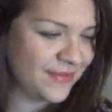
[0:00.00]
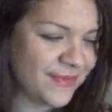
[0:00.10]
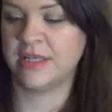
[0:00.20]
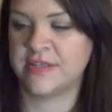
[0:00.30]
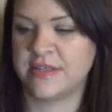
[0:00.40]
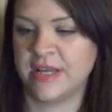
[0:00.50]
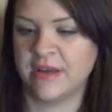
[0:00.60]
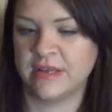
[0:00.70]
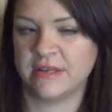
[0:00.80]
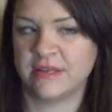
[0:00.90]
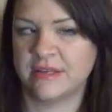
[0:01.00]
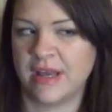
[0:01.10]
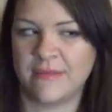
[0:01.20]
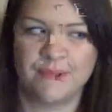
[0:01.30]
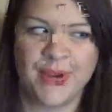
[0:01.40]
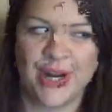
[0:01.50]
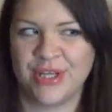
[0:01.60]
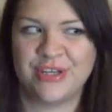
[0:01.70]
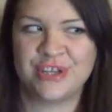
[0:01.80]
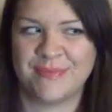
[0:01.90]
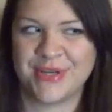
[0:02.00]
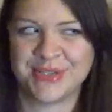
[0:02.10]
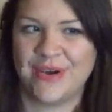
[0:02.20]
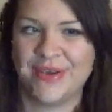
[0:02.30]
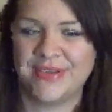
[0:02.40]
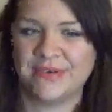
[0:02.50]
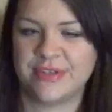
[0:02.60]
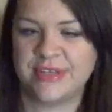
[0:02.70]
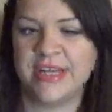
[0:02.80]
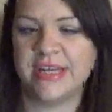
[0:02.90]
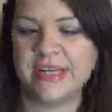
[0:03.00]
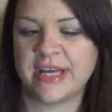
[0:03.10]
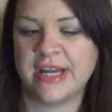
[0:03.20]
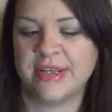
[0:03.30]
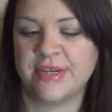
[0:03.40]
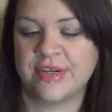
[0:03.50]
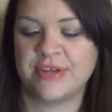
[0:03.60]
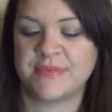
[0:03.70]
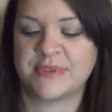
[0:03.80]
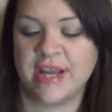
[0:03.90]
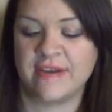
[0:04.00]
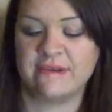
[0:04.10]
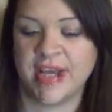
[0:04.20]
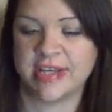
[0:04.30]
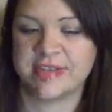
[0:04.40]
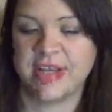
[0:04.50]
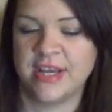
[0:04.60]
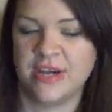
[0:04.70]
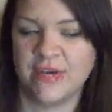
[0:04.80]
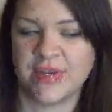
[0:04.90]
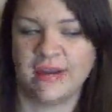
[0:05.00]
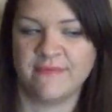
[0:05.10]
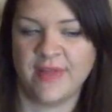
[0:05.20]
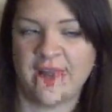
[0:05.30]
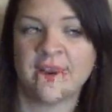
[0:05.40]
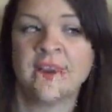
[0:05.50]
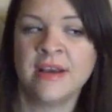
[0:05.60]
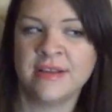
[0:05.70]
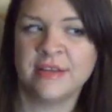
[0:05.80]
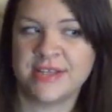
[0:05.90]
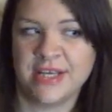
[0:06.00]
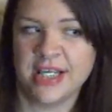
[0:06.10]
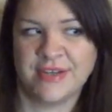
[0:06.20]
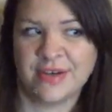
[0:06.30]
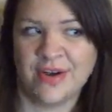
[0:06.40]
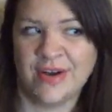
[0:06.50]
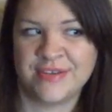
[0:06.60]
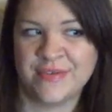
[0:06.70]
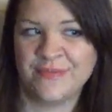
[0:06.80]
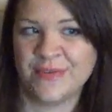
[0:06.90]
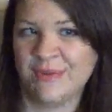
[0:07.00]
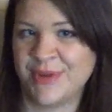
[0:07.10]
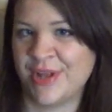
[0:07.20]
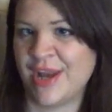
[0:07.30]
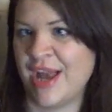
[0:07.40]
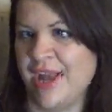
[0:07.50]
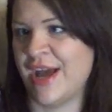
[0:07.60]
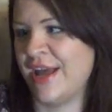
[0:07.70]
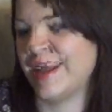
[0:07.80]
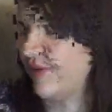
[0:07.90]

this thing that barely chipped at all, and they were just teeny tiny little chips that I could fix in no time flat. This is an awesome formula. I highly